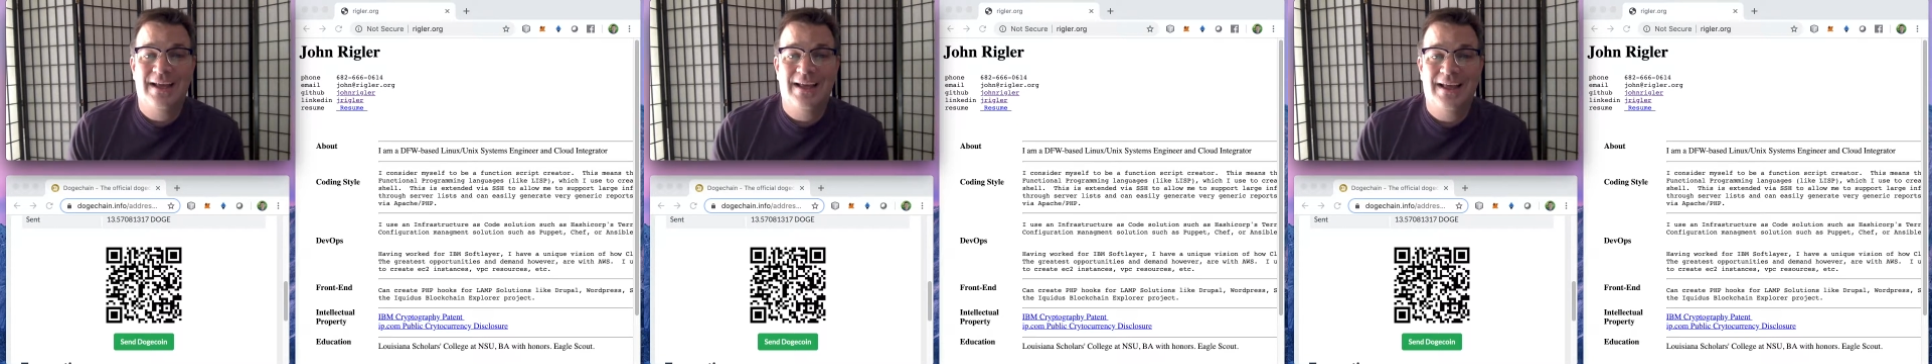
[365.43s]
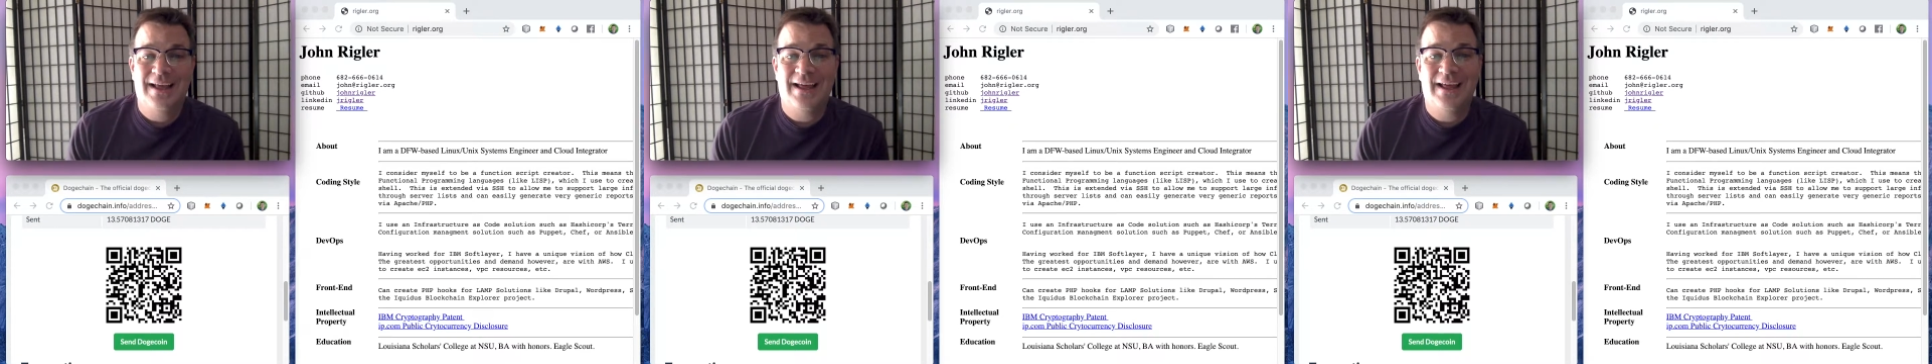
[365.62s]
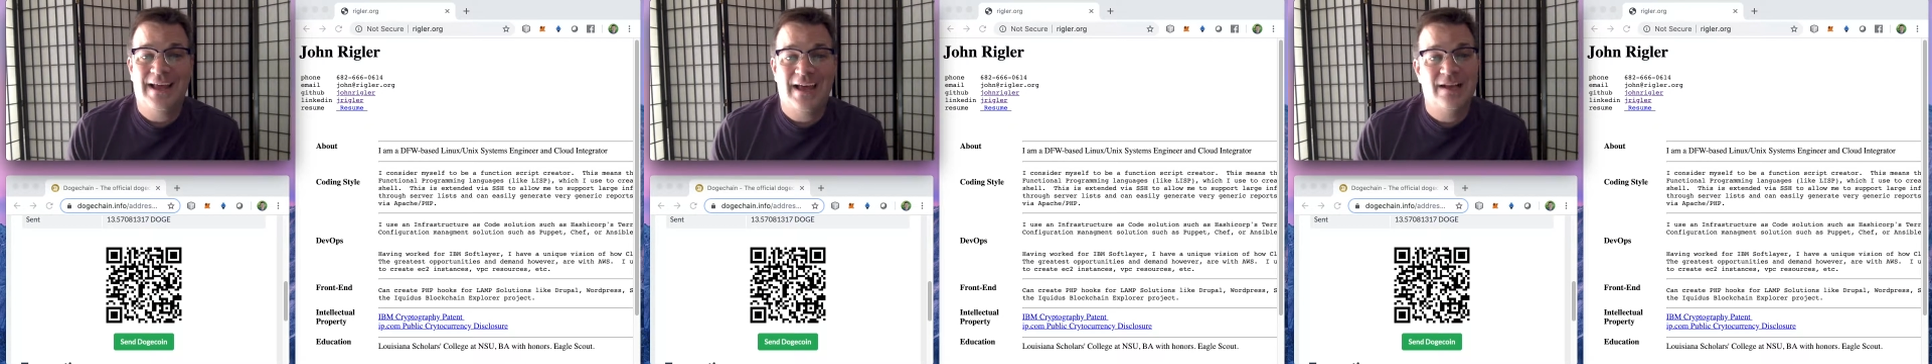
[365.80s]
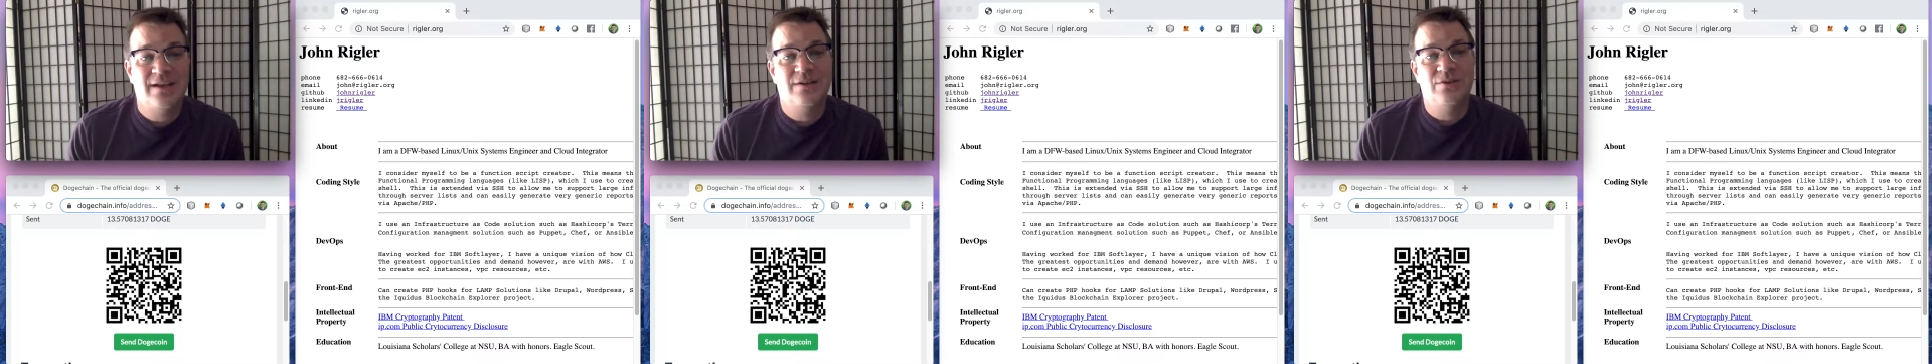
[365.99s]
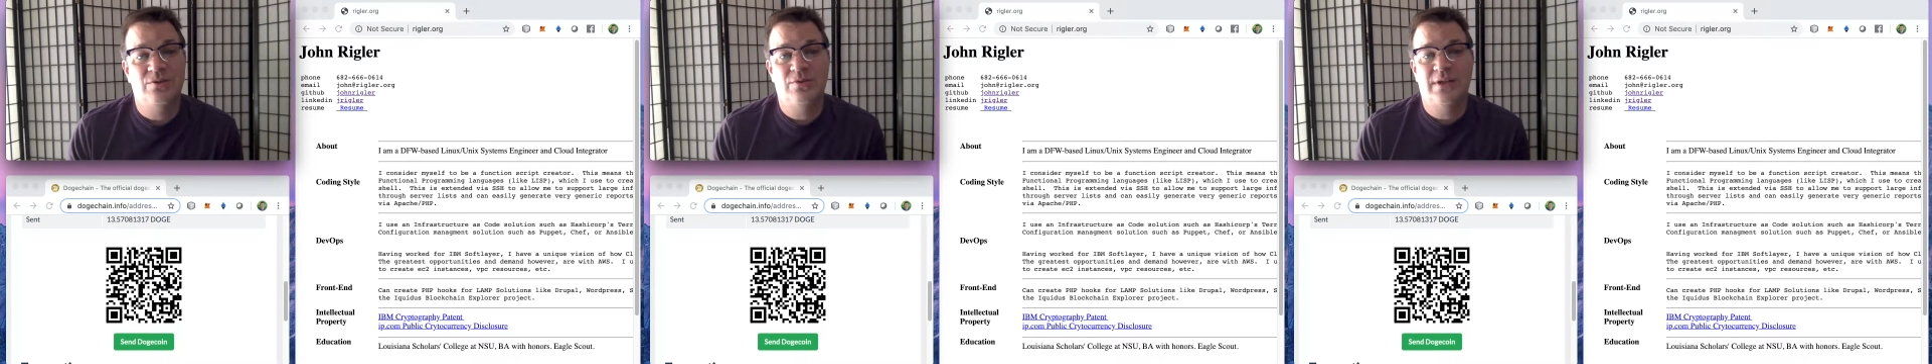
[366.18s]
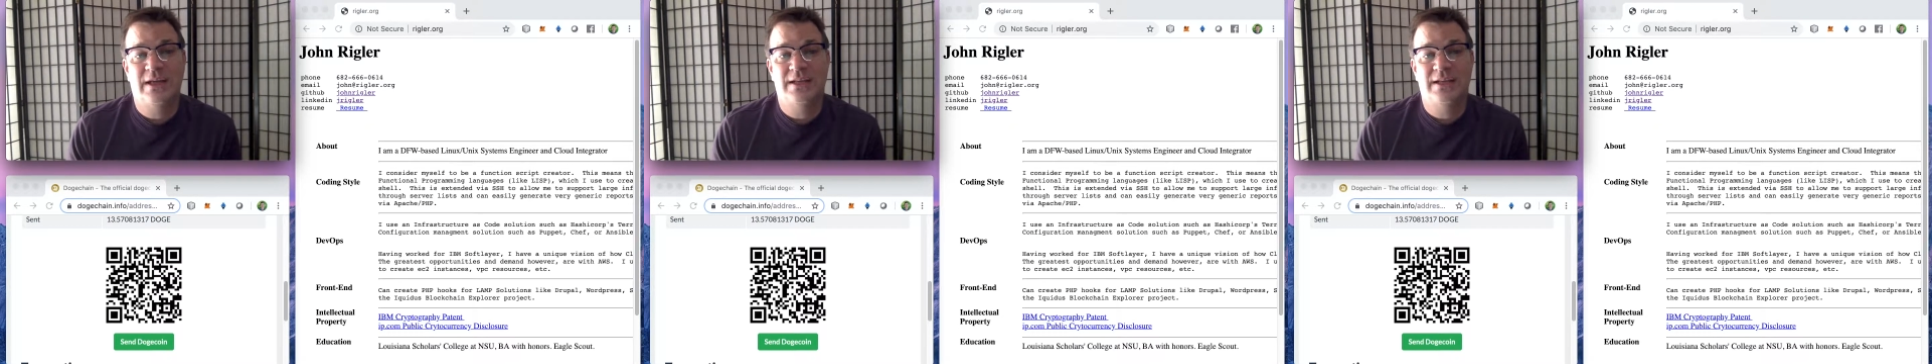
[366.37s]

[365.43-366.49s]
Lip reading: how to do that.